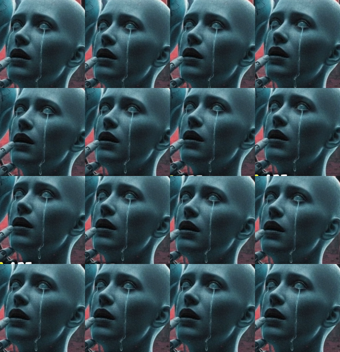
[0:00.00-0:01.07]

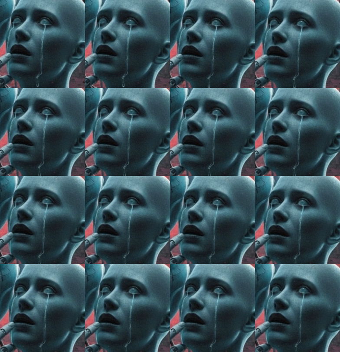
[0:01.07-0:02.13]

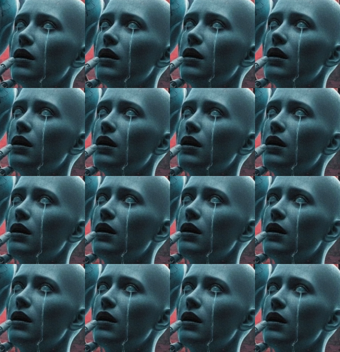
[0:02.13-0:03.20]

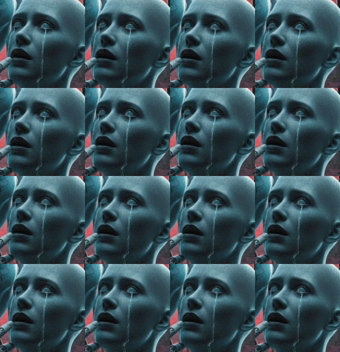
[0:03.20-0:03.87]
(not speaking)